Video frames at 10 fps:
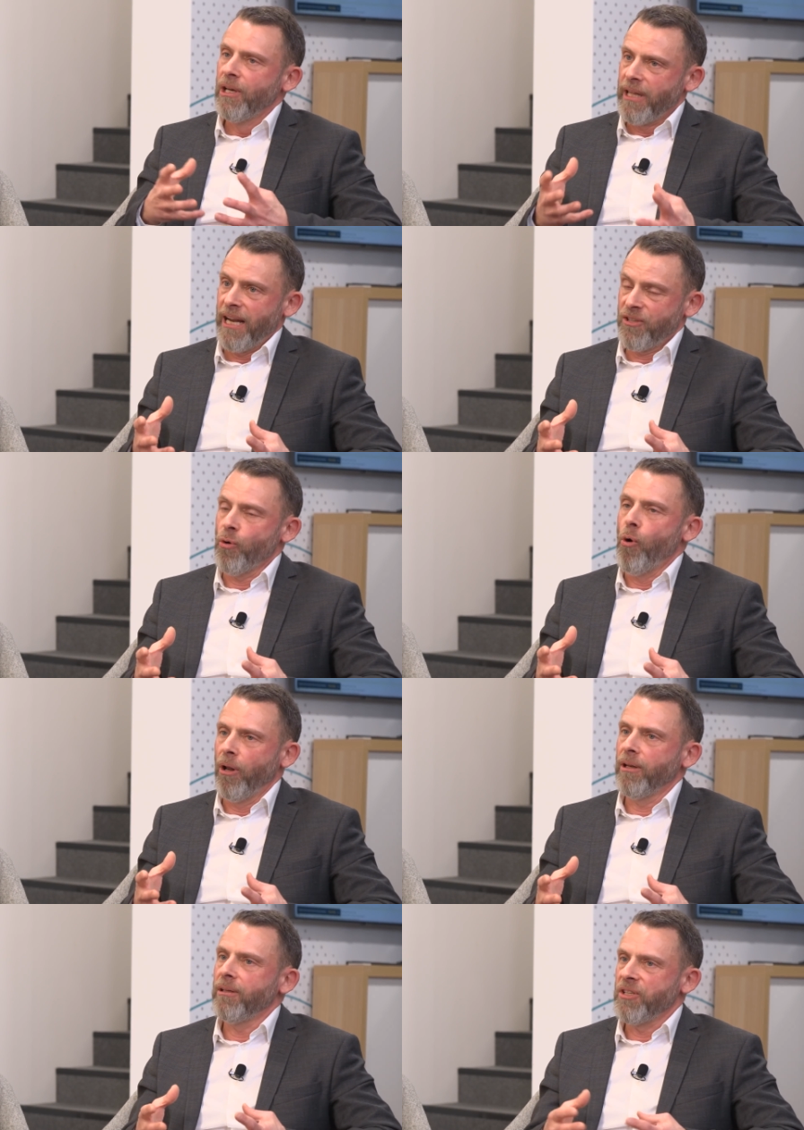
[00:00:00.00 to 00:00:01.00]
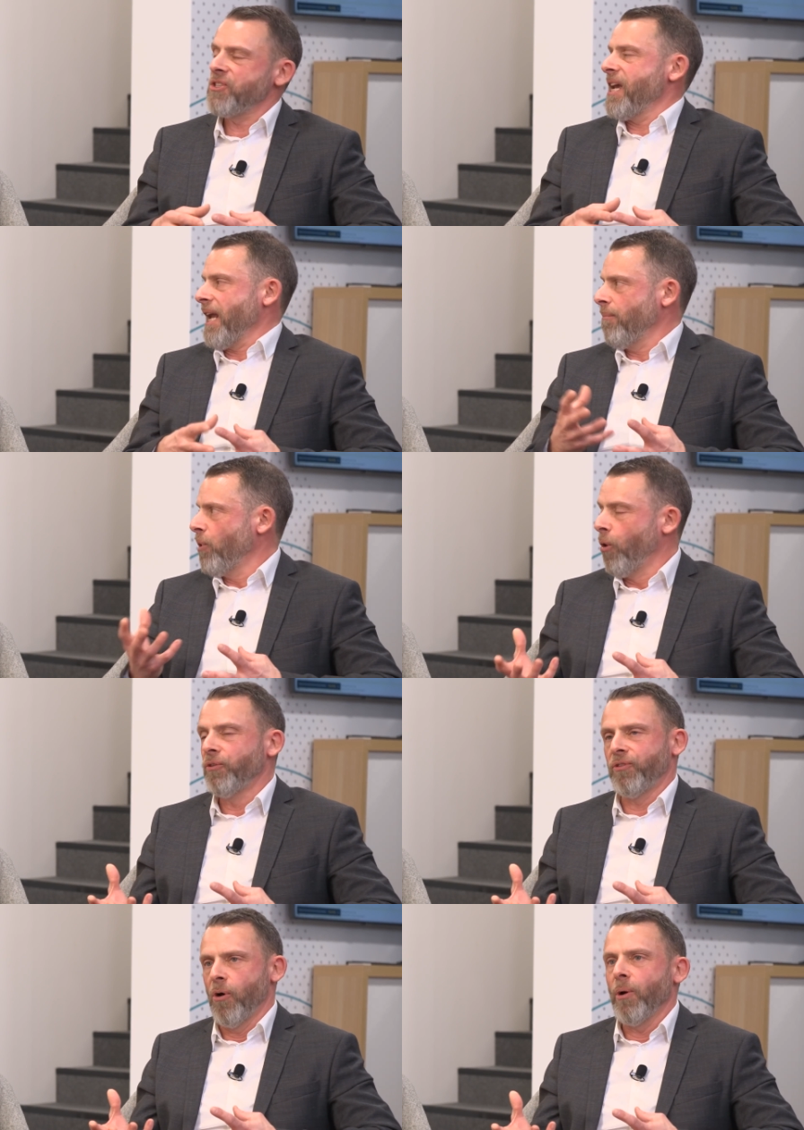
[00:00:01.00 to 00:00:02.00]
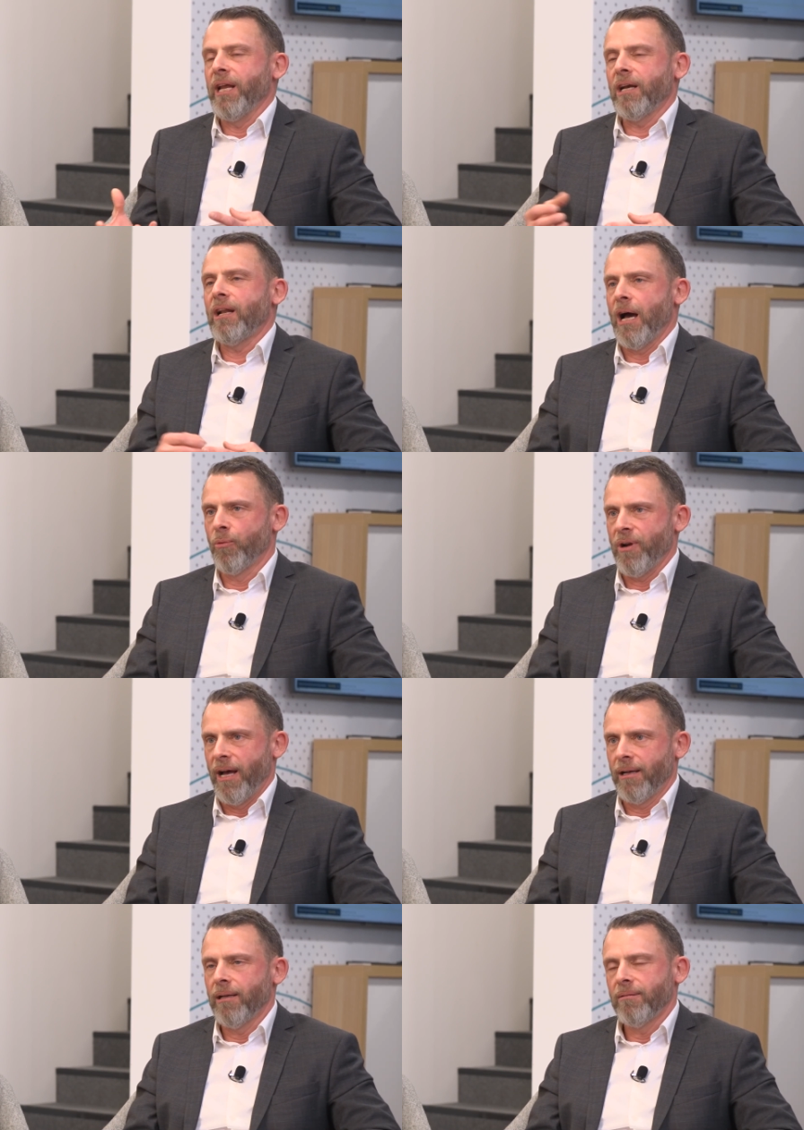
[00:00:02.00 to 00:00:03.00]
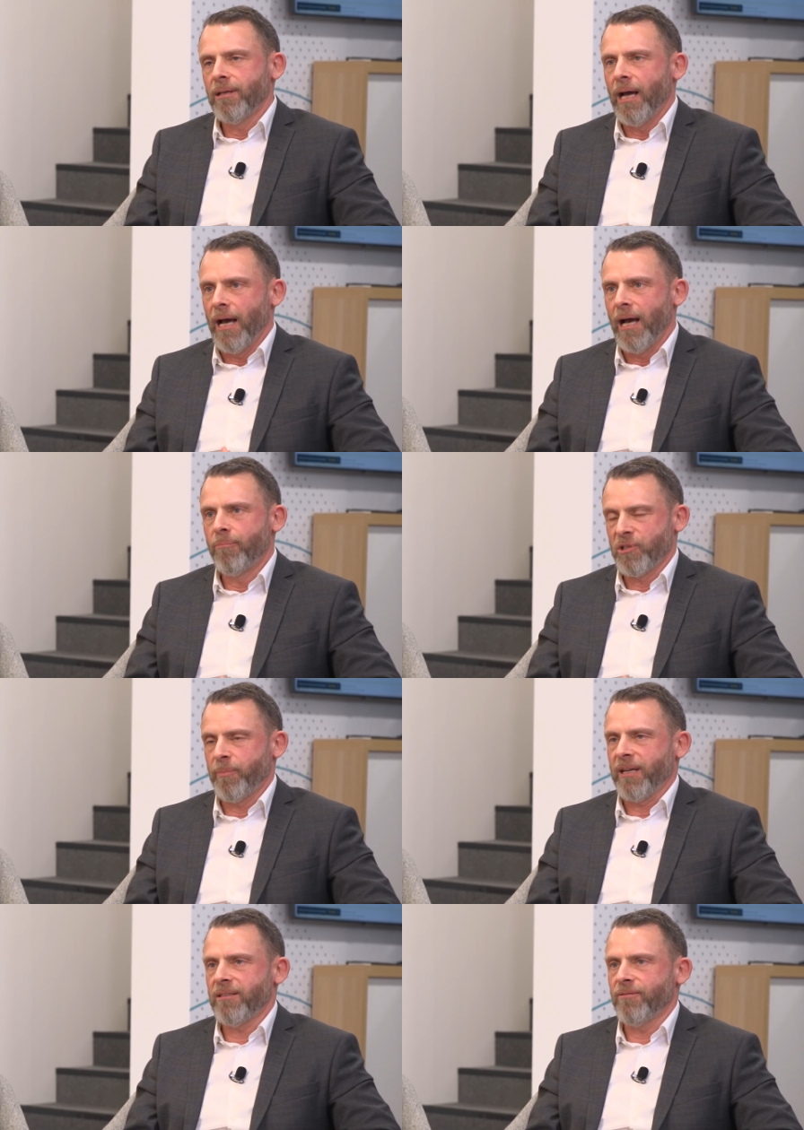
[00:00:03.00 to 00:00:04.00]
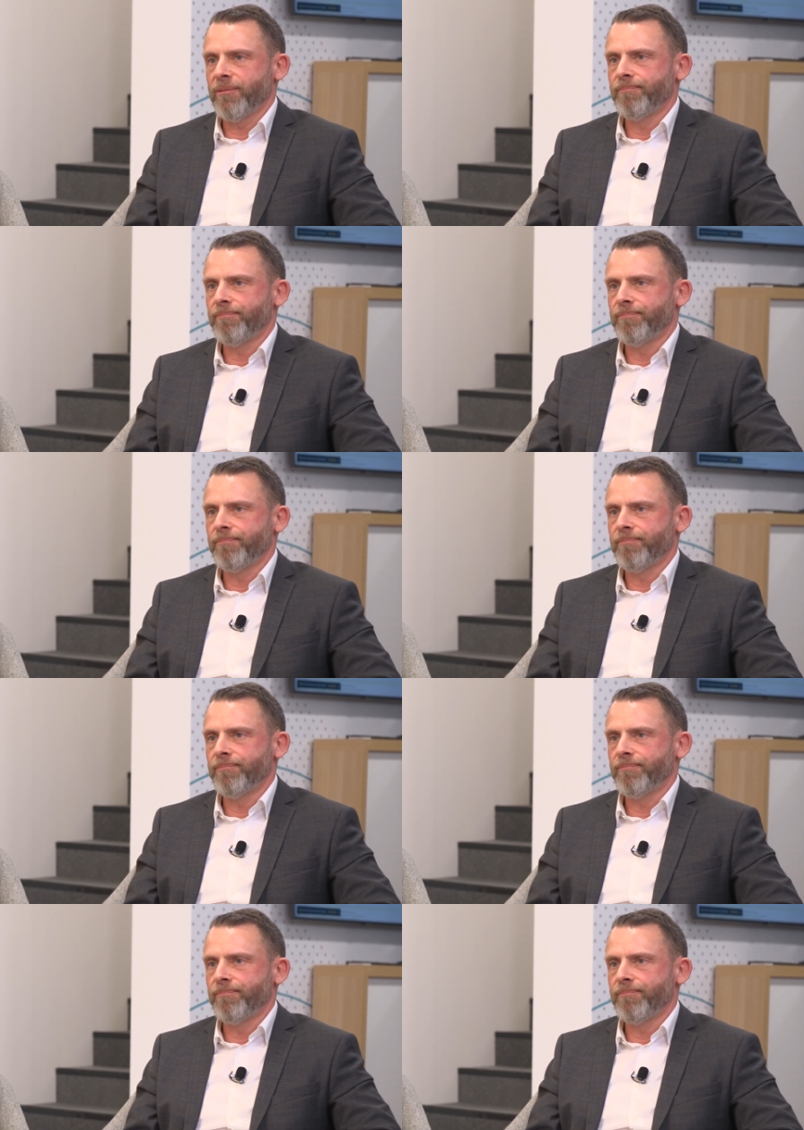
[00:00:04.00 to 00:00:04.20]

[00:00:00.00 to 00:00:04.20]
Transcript: that is all the same also in a Cloud RAN uh, perspective.